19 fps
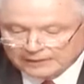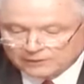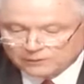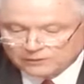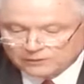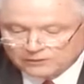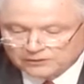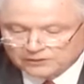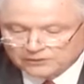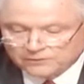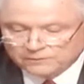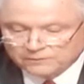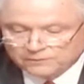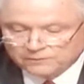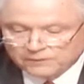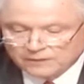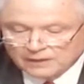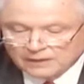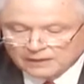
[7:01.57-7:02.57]
I would do,
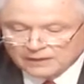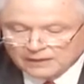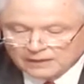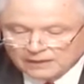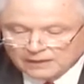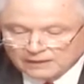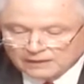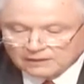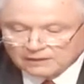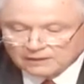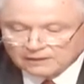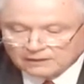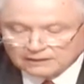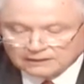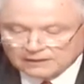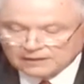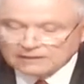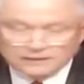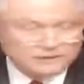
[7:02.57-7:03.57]

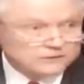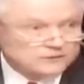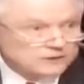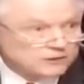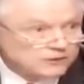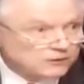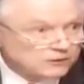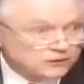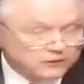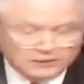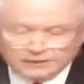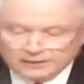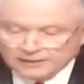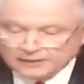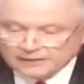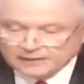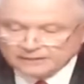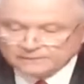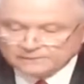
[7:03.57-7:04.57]
at least at an early
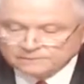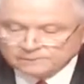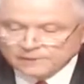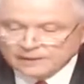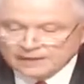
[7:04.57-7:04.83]
date,